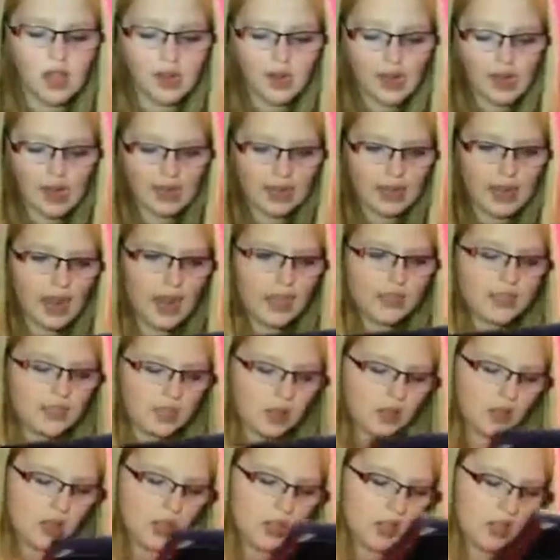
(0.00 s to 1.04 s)
I got
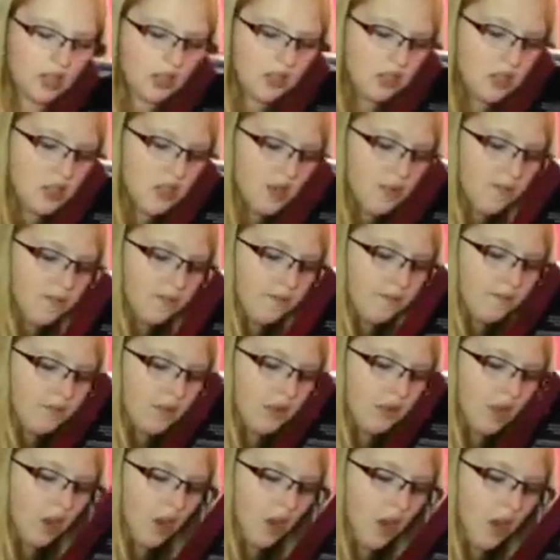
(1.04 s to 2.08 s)
this
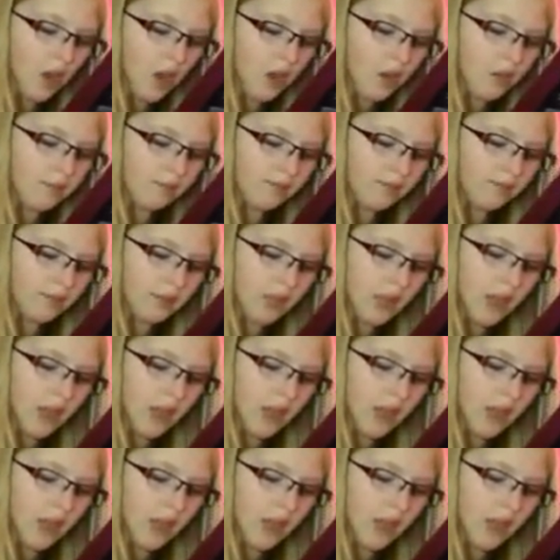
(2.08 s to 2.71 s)
um,